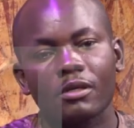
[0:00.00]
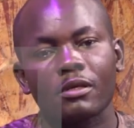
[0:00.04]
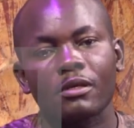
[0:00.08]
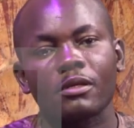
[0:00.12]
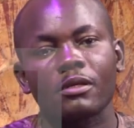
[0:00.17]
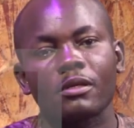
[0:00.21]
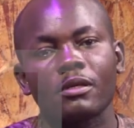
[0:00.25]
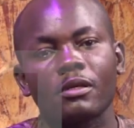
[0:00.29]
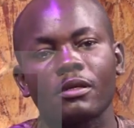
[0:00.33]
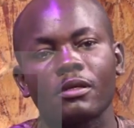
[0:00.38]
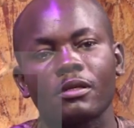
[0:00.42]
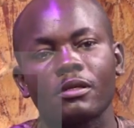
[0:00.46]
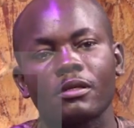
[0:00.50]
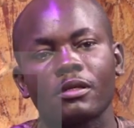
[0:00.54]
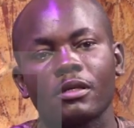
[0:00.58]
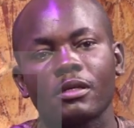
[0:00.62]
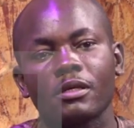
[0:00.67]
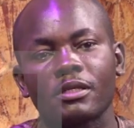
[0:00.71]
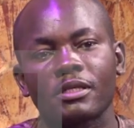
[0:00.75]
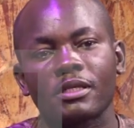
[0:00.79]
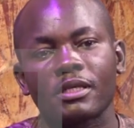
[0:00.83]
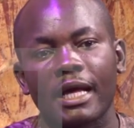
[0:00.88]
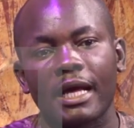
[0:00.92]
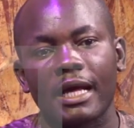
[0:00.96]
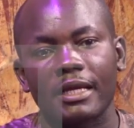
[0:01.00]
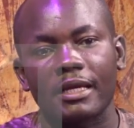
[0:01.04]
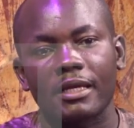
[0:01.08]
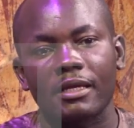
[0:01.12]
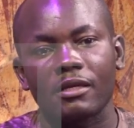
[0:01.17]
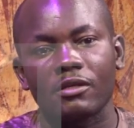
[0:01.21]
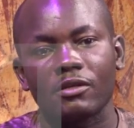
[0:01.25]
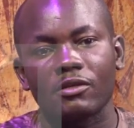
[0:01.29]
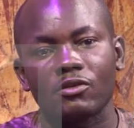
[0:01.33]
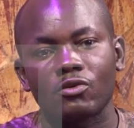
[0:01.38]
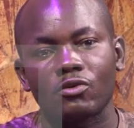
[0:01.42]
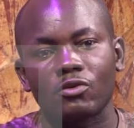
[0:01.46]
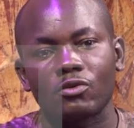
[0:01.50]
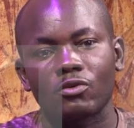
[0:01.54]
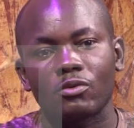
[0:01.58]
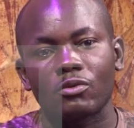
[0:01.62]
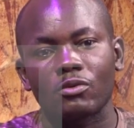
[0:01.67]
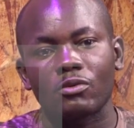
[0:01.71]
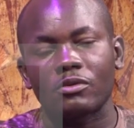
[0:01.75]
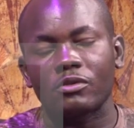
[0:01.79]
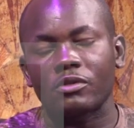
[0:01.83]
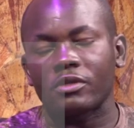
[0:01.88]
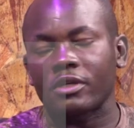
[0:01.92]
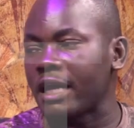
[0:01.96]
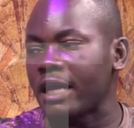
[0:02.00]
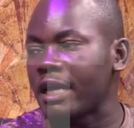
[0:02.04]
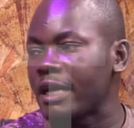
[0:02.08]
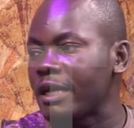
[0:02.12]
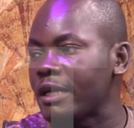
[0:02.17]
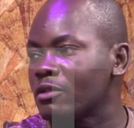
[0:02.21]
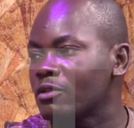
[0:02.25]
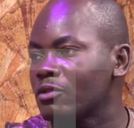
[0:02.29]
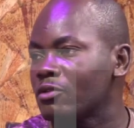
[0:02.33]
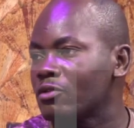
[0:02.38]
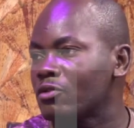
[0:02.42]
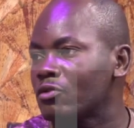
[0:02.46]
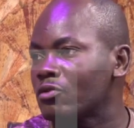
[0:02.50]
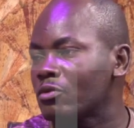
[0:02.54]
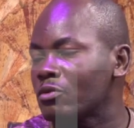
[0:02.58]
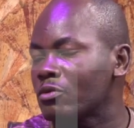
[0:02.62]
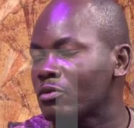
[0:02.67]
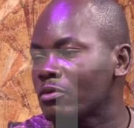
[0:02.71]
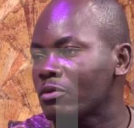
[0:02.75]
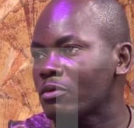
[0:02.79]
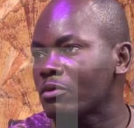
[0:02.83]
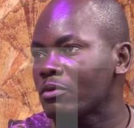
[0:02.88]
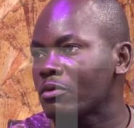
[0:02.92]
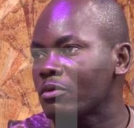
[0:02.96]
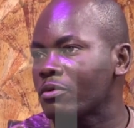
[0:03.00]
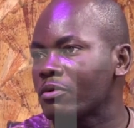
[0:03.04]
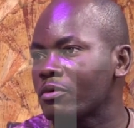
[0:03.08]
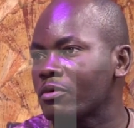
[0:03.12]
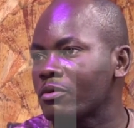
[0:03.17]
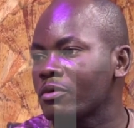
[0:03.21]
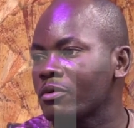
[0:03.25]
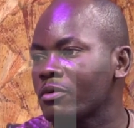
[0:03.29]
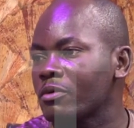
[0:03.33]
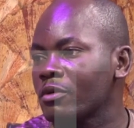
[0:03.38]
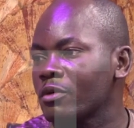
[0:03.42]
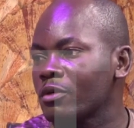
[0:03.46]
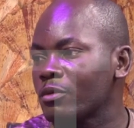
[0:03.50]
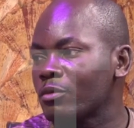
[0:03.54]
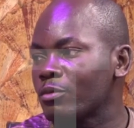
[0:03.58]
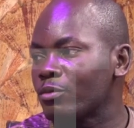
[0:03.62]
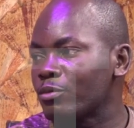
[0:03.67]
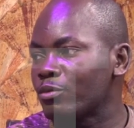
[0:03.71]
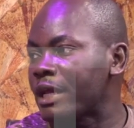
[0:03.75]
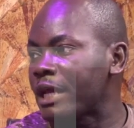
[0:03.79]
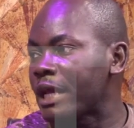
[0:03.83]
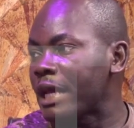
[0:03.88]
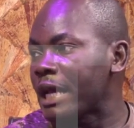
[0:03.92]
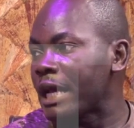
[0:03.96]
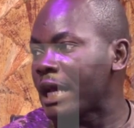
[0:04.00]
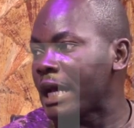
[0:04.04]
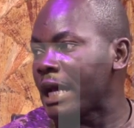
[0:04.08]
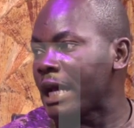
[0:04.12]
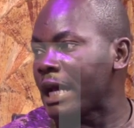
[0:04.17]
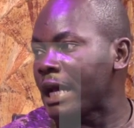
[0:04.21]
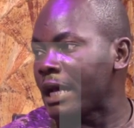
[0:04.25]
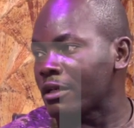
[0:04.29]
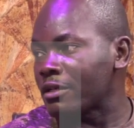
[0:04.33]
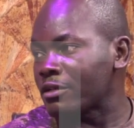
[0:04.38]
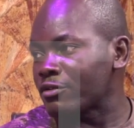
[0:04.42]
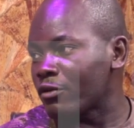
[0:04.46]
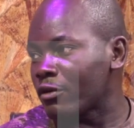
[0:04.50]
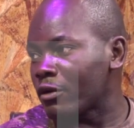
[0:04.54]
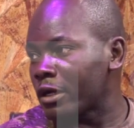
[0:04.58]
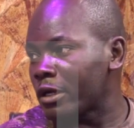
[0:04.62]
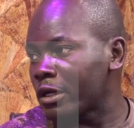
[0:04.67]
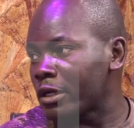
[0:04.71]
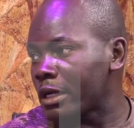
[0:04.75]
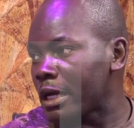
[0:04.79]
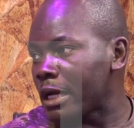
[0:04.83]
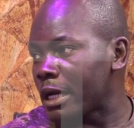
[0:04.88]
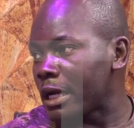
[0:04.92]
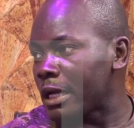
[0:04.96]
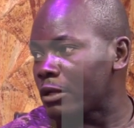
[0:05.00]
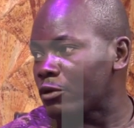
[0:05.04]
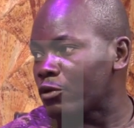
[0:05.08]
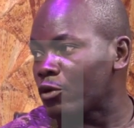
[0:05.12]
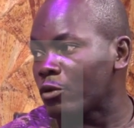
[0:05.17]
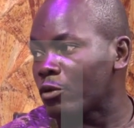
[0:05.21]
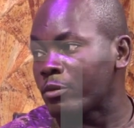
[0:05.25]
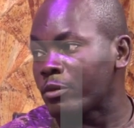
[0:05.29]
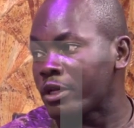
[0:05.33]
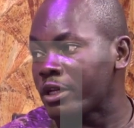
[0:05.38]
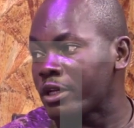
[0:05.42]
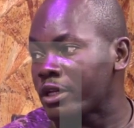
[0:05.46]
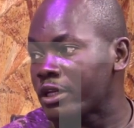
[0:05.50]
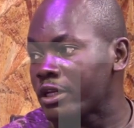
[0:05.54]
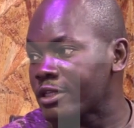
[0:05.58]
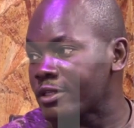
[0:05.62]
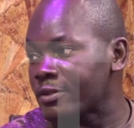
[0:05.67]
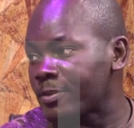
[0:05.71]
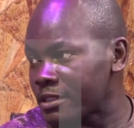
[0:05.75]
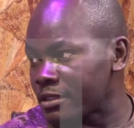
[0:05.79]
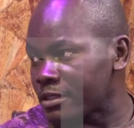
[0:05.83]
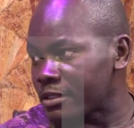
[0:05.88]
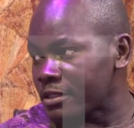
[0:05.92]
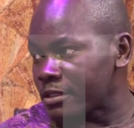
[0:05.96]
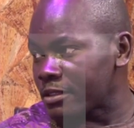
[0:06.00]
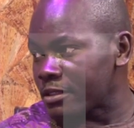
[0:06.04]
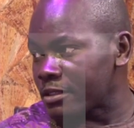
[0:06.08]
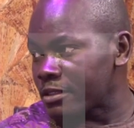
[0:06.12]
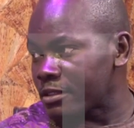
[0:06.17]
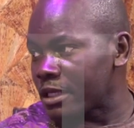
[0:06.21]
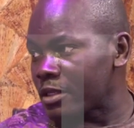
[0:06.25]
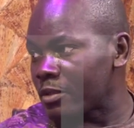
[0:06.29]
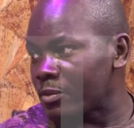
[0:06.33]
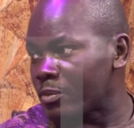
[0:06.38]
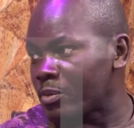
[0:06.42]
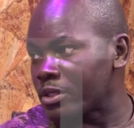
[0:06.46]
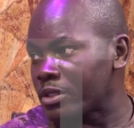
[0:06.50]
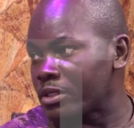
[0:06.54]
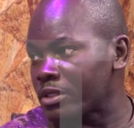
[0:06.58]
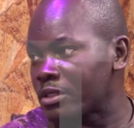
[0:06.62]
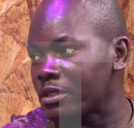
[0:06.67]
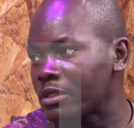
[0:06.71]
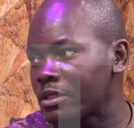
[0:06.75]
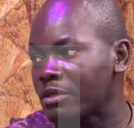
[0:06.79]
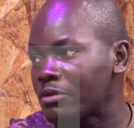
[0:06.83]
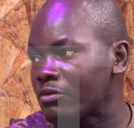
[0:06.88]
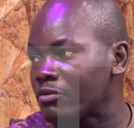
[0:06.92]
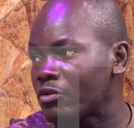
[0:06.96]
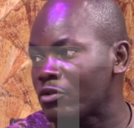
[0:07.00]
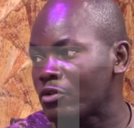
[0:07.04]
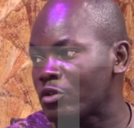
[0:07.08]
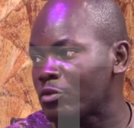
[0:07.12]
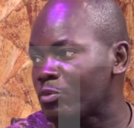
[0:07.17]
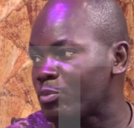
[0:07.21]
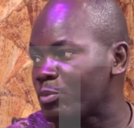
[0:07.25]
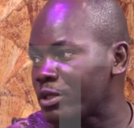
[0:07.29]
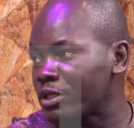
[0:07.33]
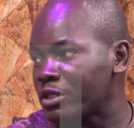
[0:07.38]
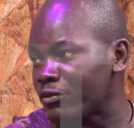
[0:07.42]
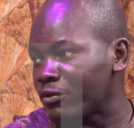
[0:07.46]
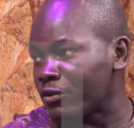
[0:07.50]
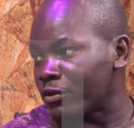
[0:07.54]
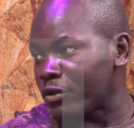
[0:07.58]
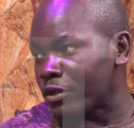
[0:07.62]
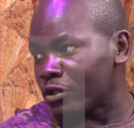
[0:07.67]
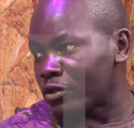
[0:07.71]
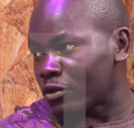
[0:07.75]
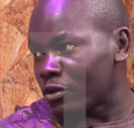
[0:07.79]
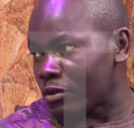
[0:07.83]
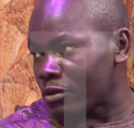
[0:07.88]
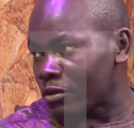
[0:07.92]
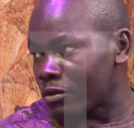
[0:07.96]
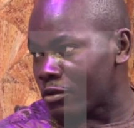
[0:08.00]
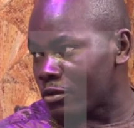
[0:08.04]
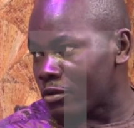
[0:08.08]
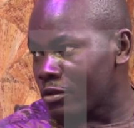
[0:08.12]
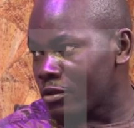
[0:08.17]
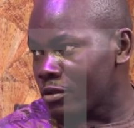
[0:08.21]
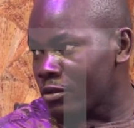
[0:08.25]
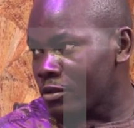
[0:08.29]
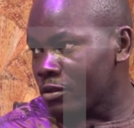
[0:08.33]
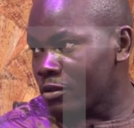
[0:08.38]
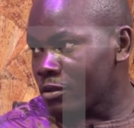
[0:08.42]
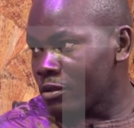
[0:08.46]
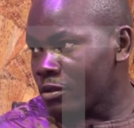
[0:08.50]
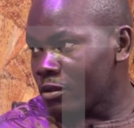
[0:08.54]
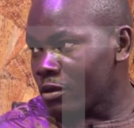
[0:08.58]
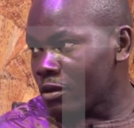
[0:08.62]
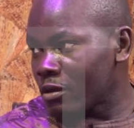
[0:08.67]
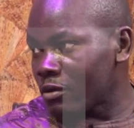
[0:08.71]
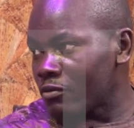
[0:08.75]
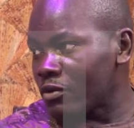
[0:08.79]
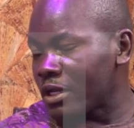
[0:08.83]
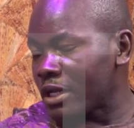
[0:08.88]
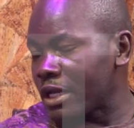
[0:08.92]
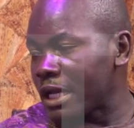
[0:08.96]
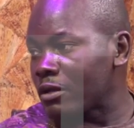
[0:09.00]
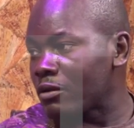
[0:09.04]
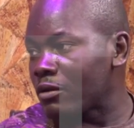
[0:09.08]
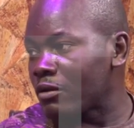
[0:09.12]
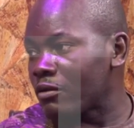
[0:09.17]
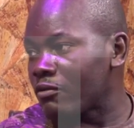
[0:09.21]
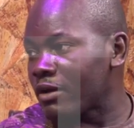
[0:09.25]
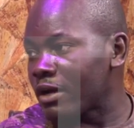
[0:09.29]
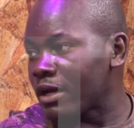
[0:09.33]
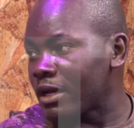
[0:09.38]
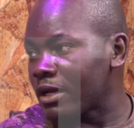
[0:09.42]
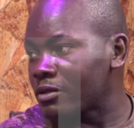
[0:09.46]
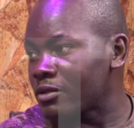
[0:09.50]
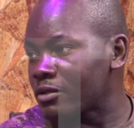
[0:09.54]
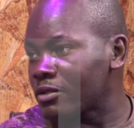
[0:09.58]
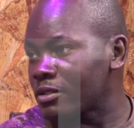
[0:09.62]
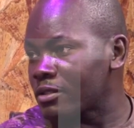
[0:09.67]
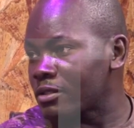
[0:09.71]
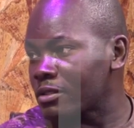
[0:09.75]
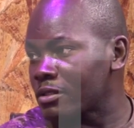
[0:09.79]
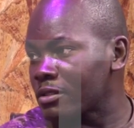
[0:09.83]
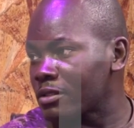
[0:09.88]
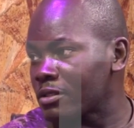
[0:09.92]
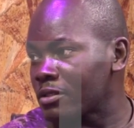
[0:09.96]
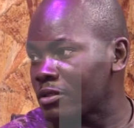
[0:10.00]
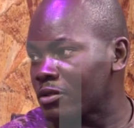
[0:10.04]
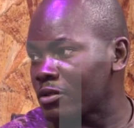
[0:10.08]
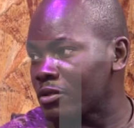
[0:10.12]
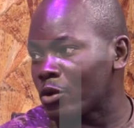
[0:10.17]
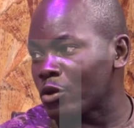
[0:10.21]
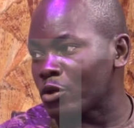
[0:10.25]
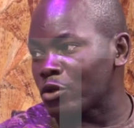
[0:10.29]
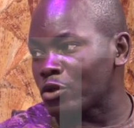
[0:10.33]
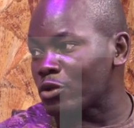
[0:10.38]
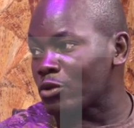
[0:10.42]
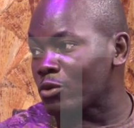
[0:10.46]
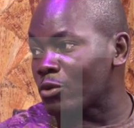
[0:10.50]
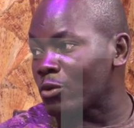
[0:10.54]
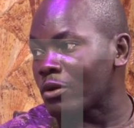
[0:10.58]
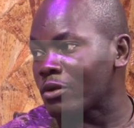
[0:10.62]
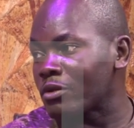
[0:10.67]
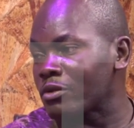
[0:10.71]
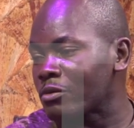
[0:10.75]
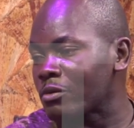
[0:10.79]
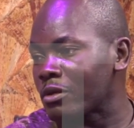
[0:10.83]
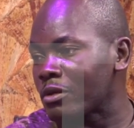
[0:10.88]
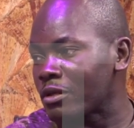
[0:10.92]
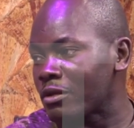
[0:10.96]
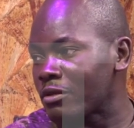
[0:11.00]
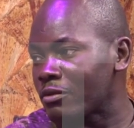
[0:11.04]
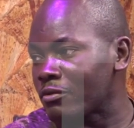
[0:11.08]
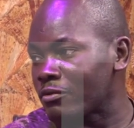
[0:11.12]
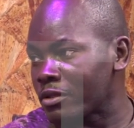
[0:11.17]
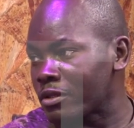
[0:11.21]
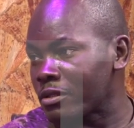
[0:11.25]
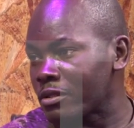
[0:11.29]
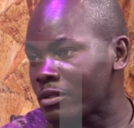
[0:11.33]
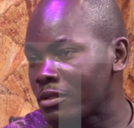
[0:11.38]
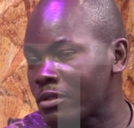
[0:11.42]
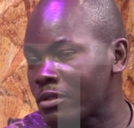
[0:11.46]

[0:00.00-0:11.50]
This is likened to trying to build a house for an homeless person, and the person is giving you a specification of the kind of house he or she wants to live in.